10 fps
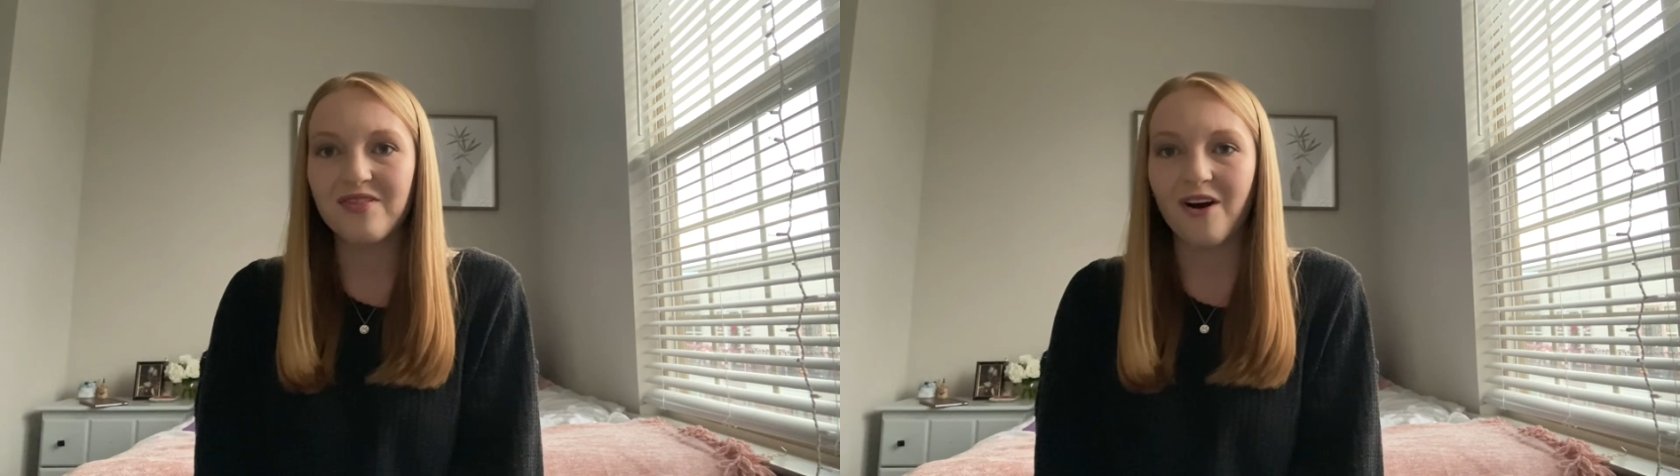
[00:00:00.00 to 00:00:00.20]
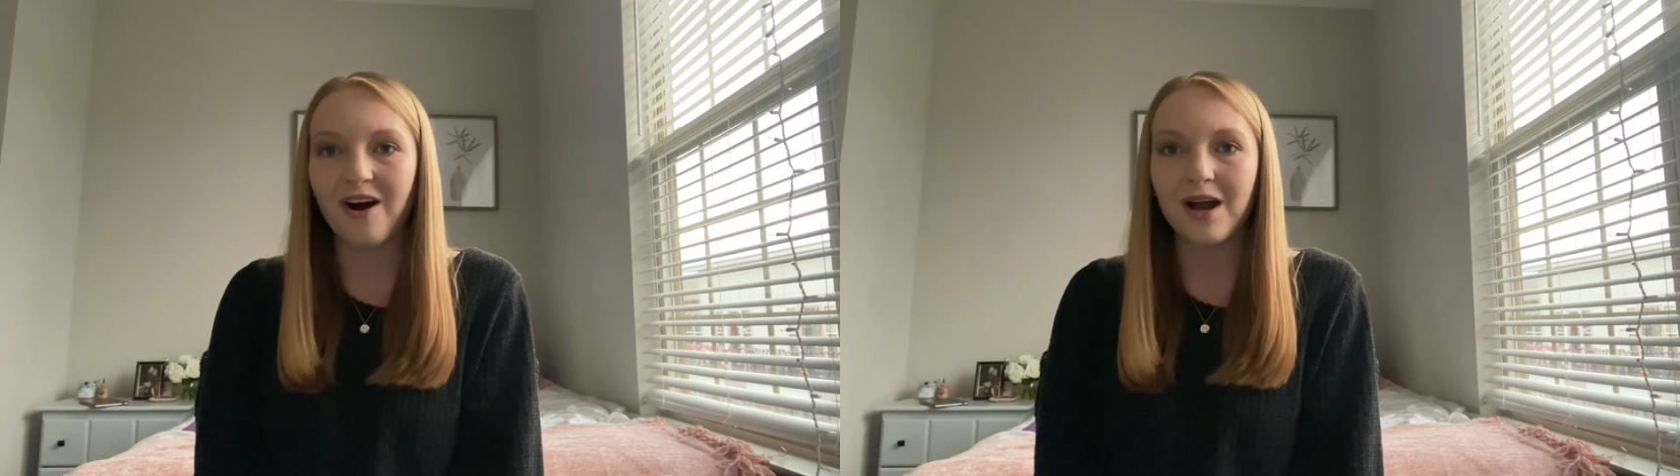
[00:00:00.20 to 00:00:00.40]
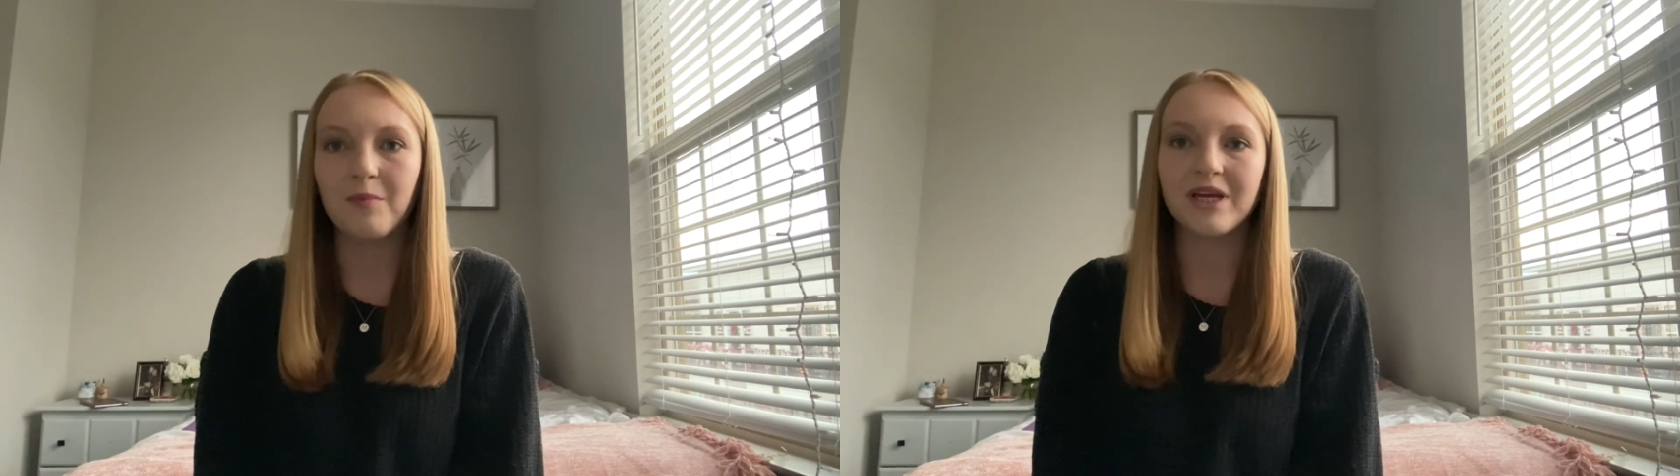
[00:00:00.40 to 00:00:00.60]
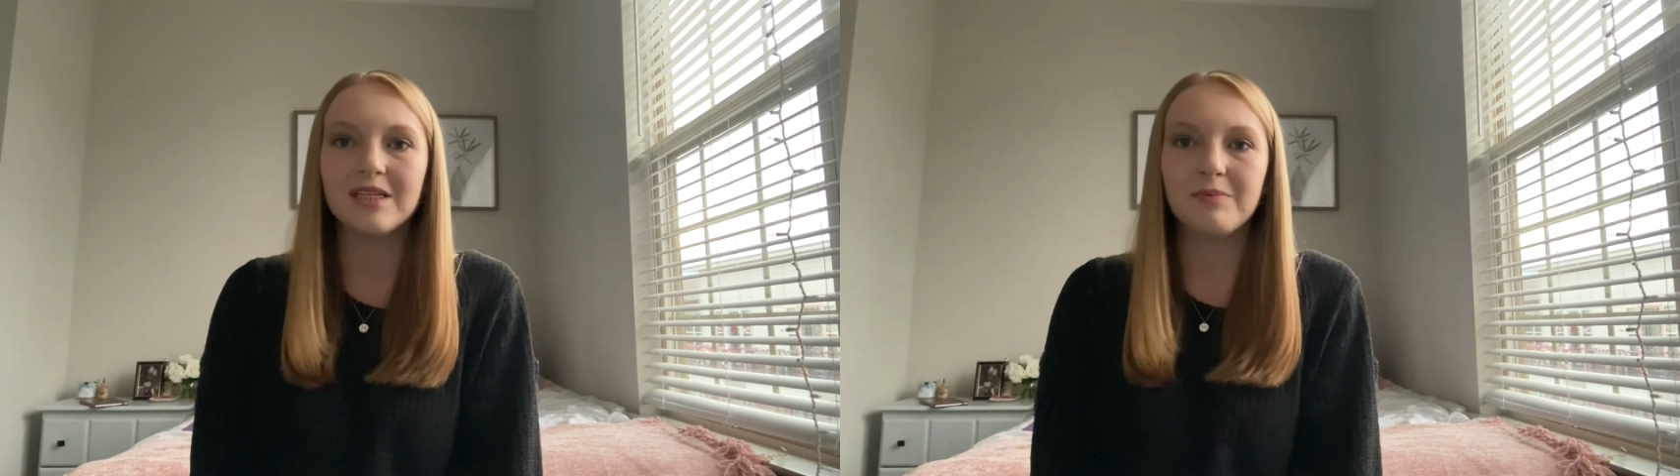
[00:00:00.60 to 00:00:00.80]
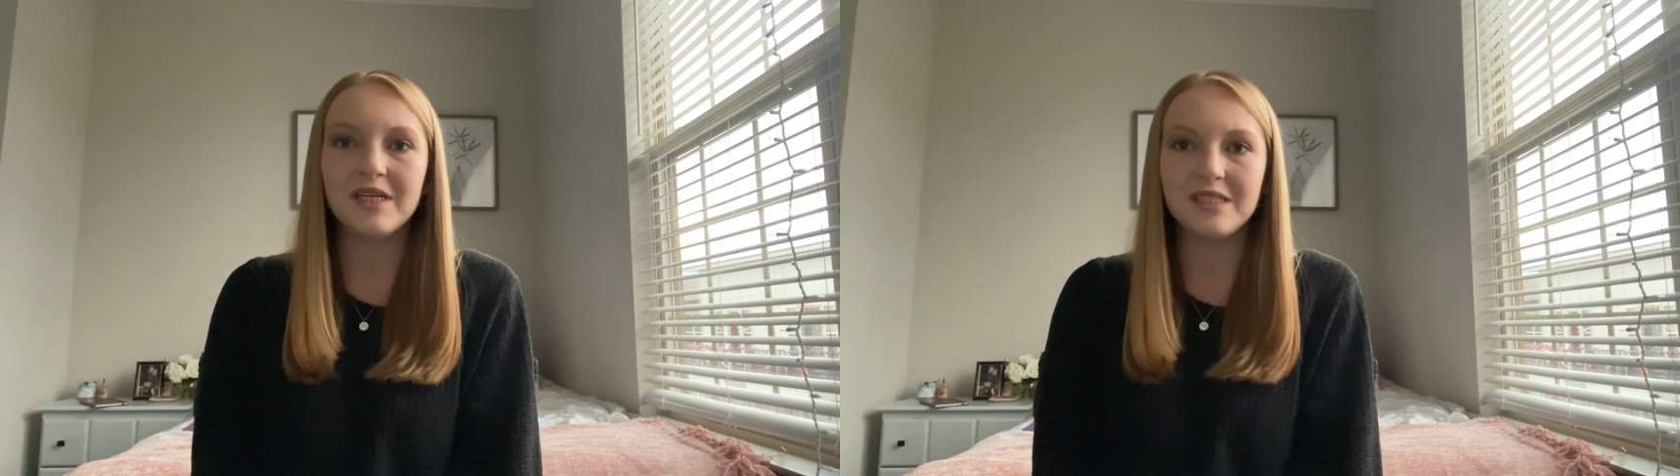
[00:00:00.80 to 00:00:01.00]
thought coming
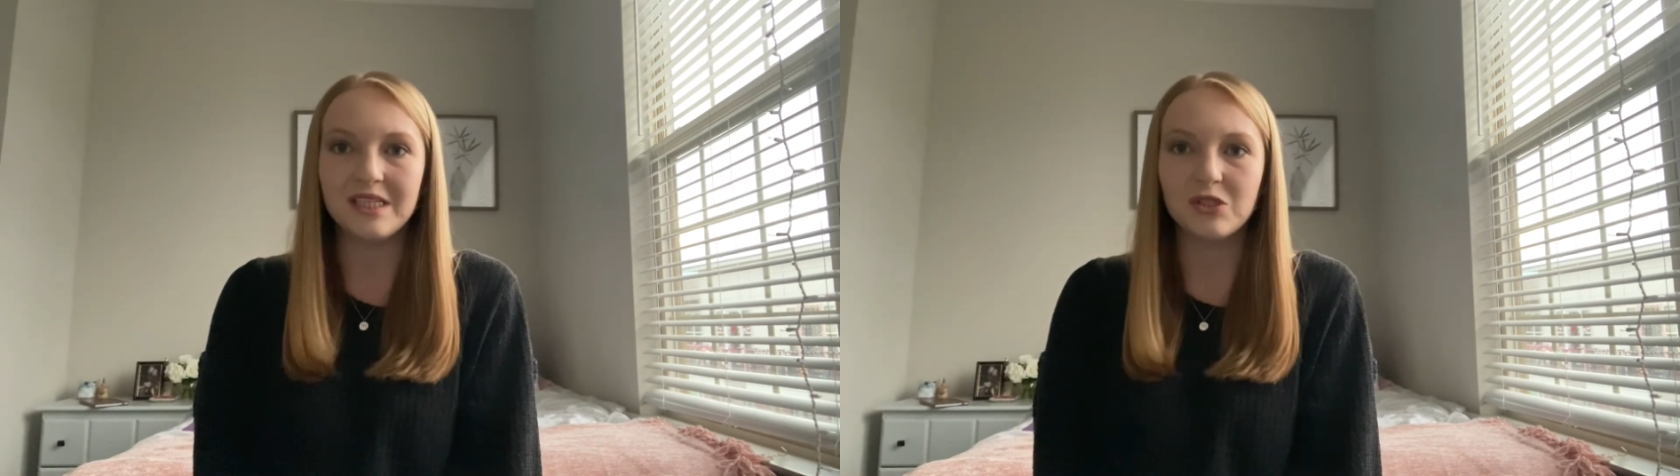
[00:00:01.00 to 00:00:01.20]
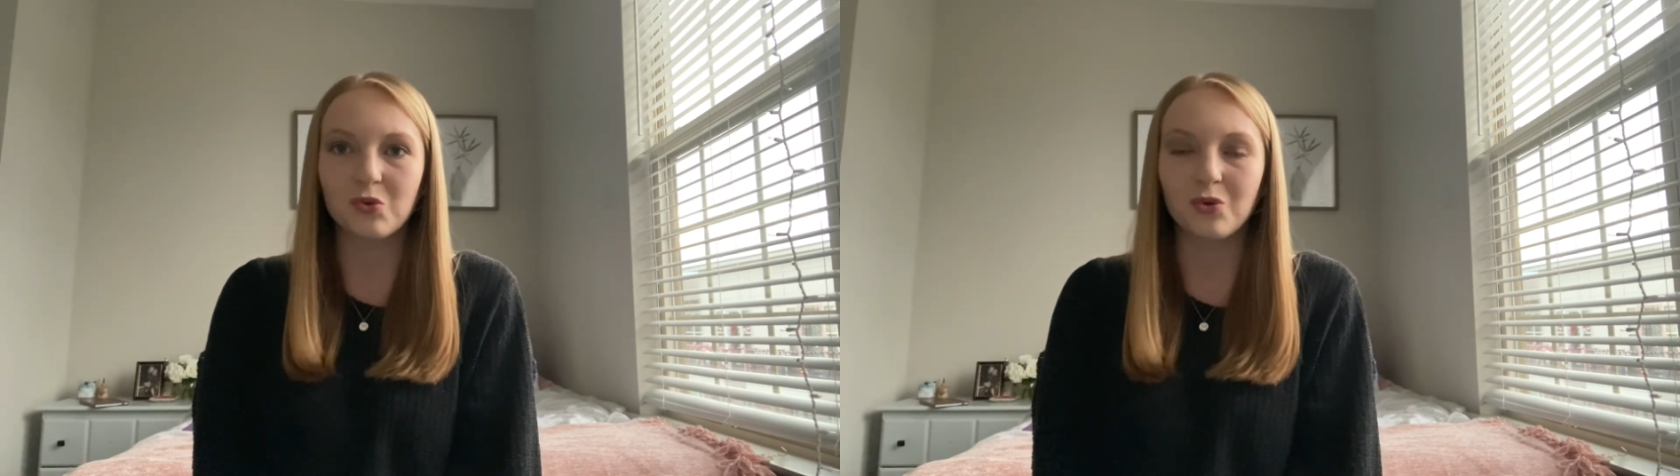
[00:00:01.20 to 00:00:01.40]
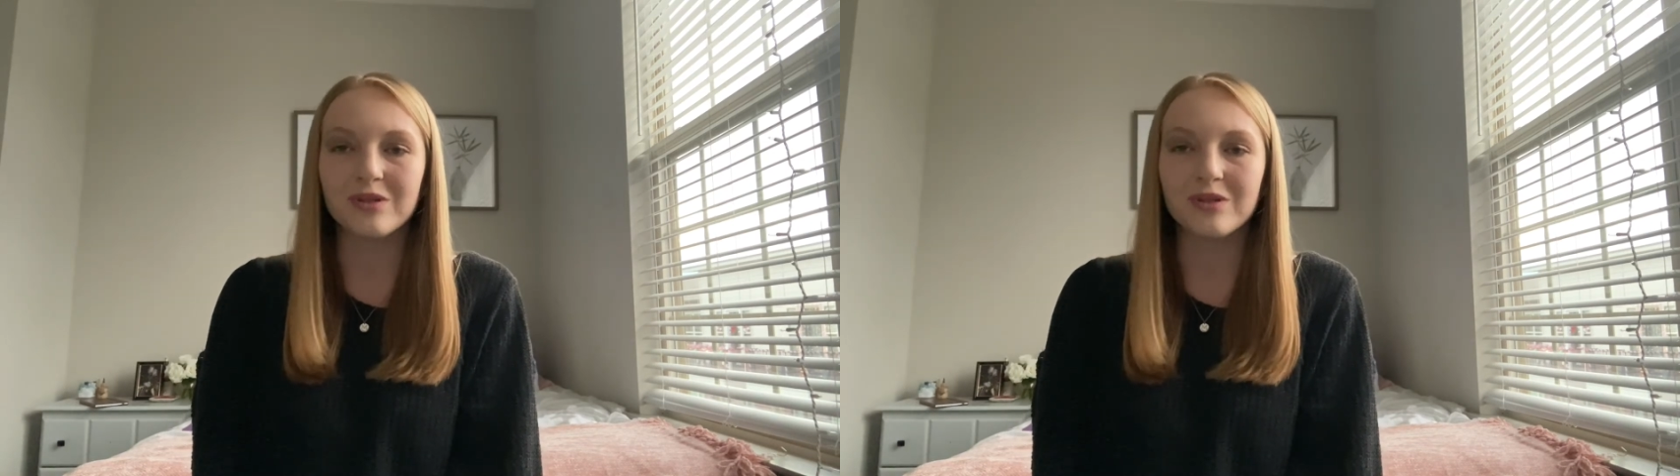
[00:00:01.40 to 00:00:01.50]
into PT school